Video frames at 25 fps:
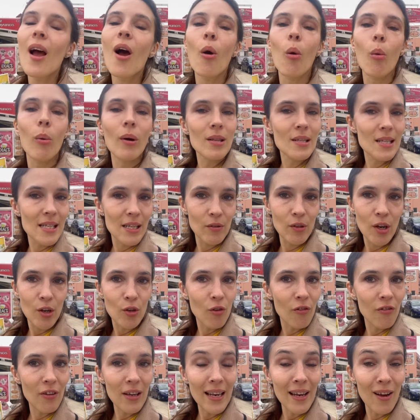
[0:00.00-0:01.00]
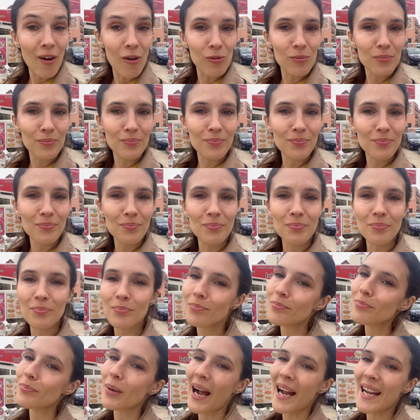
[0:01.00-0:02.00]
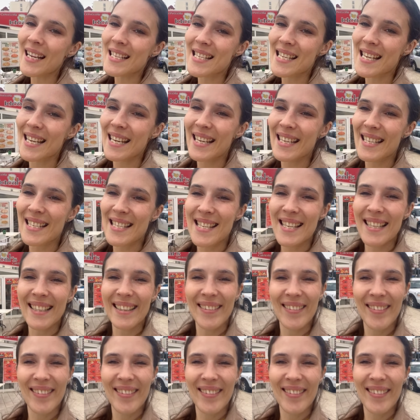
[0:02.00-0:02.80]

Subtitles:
We'll see you in a new video. Bye, Dees.